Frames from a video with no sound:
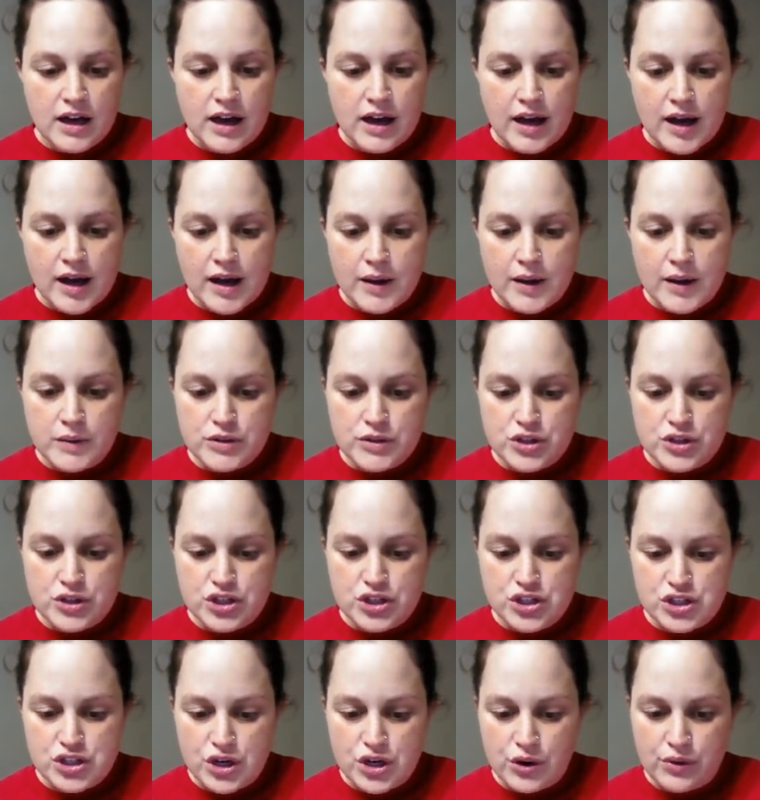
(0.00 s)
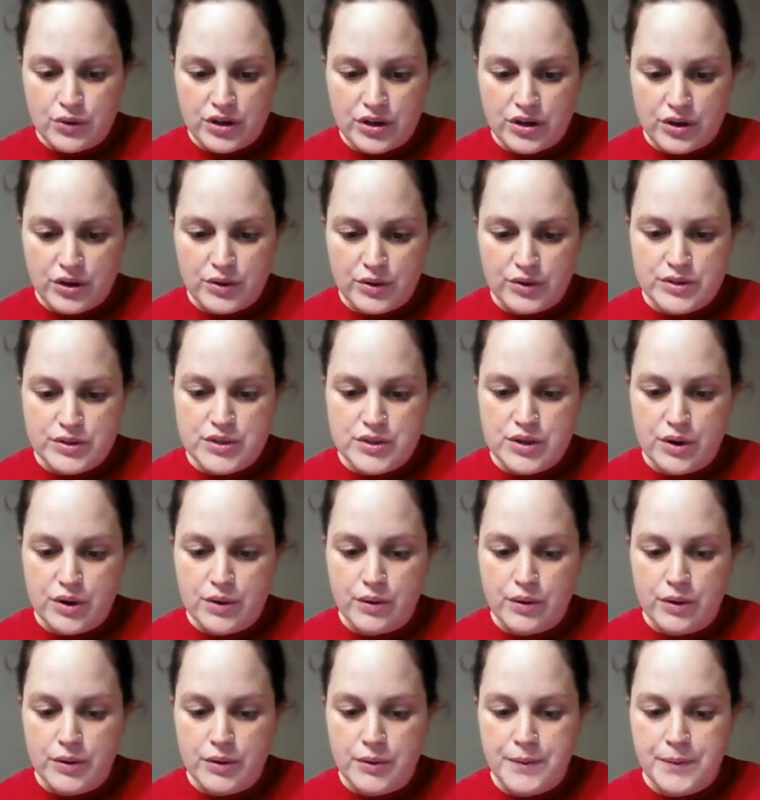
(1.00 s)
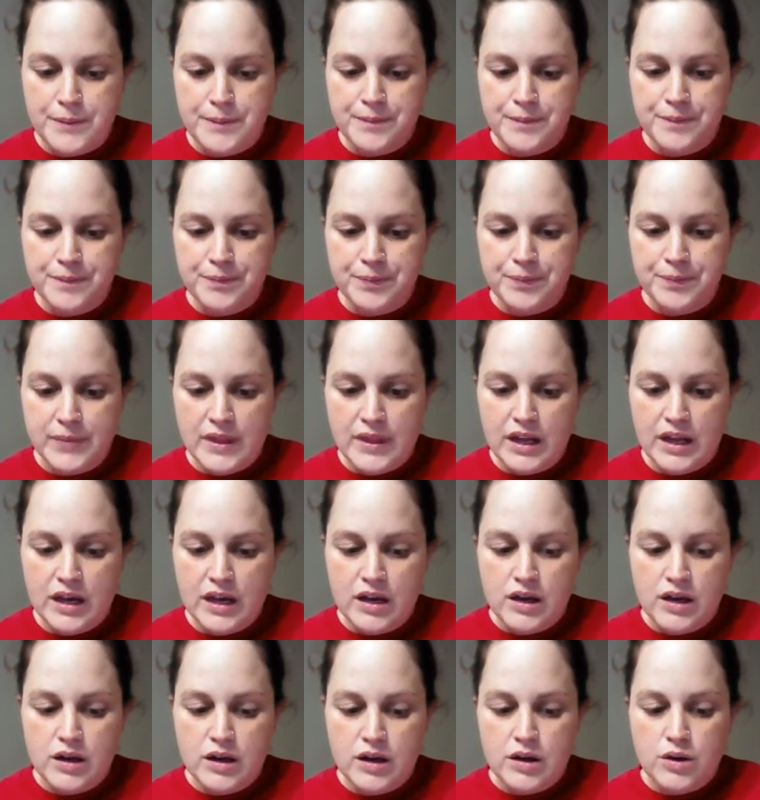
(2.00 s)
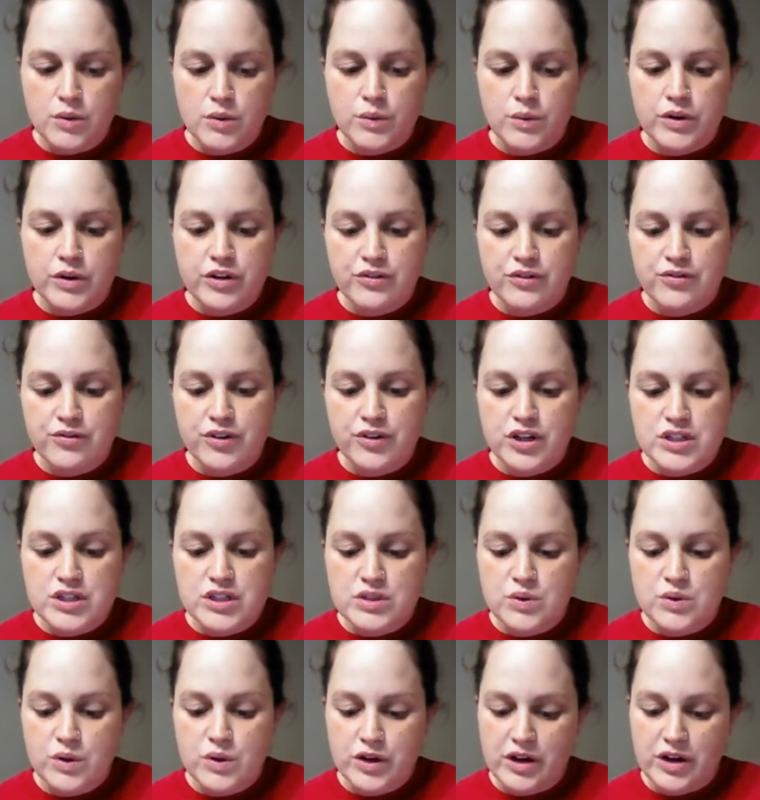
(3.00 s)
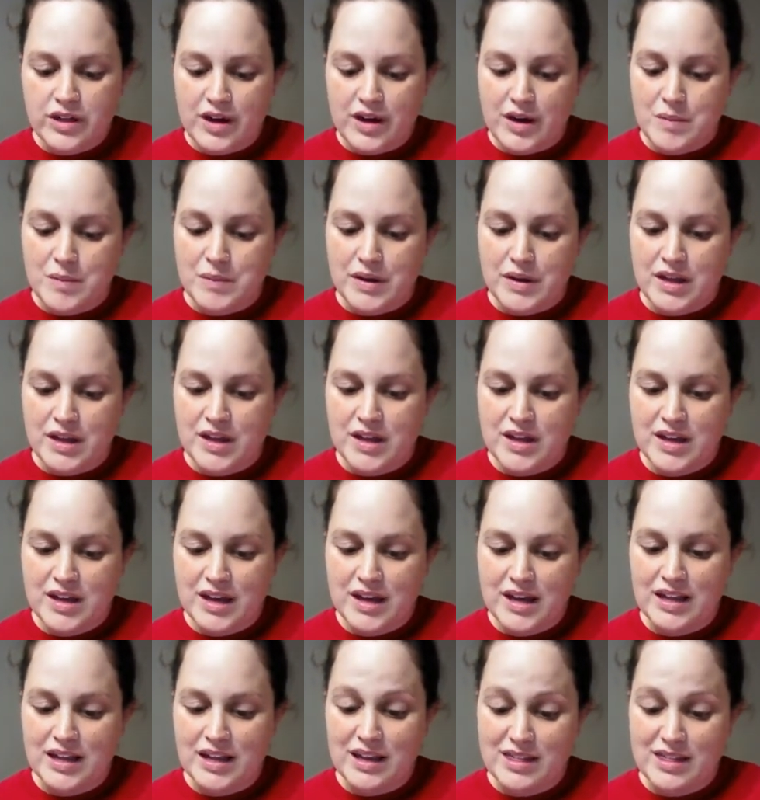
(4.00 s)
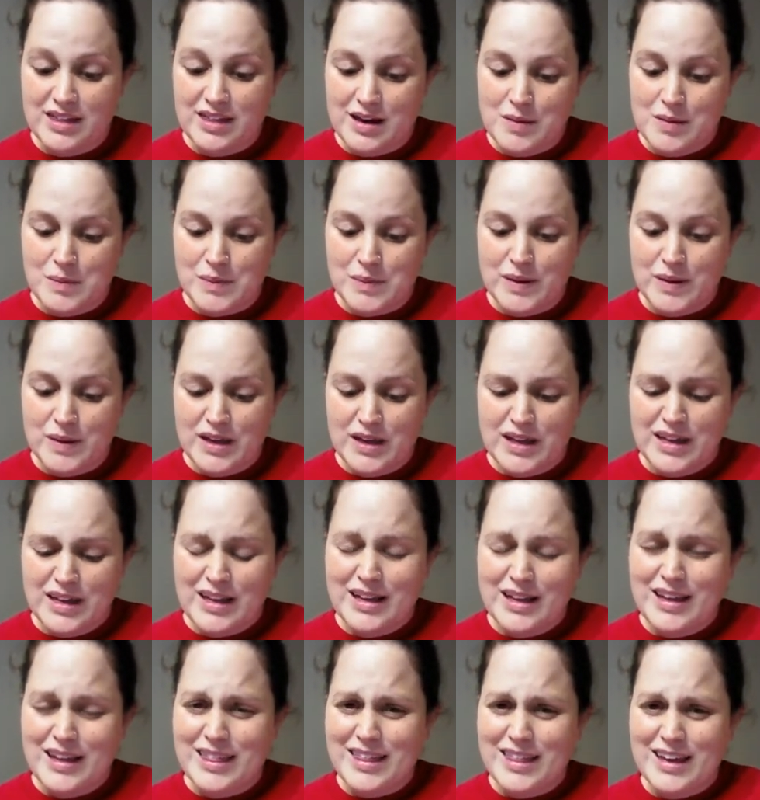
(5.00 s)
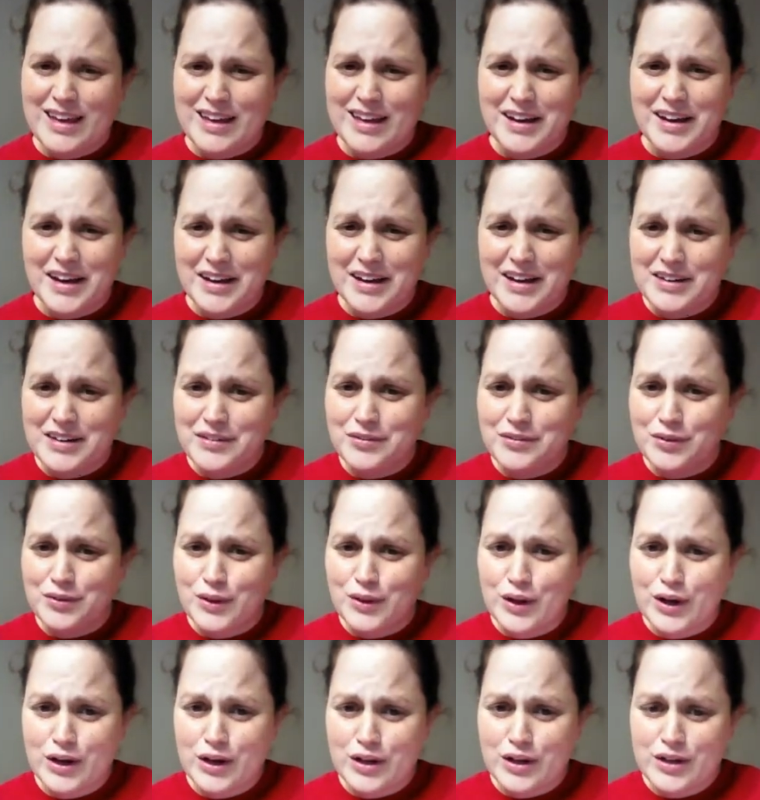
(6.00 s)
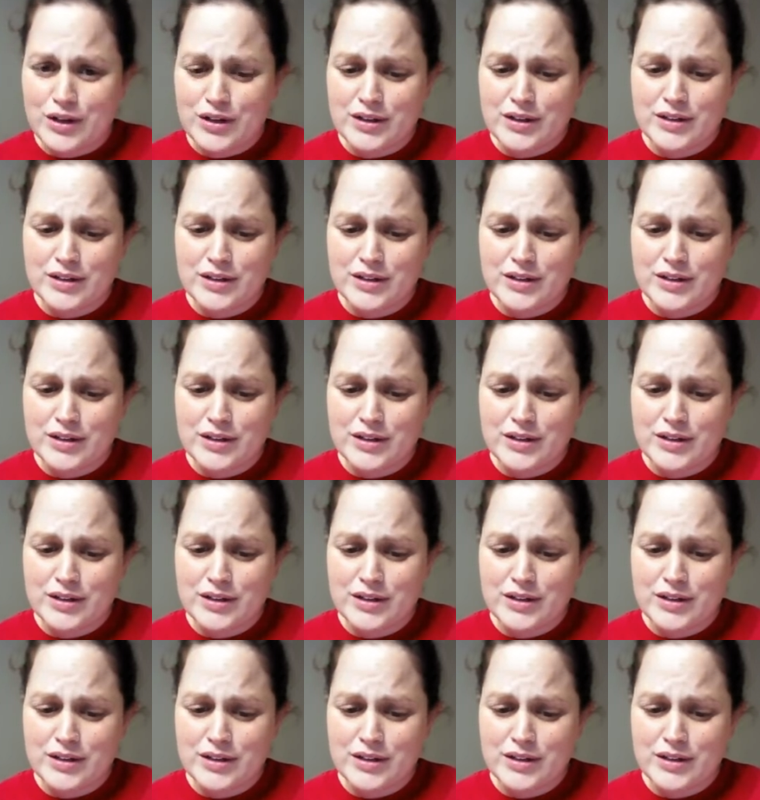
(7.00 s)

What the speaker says: I will show you. So when you first order them and get them, they kind of look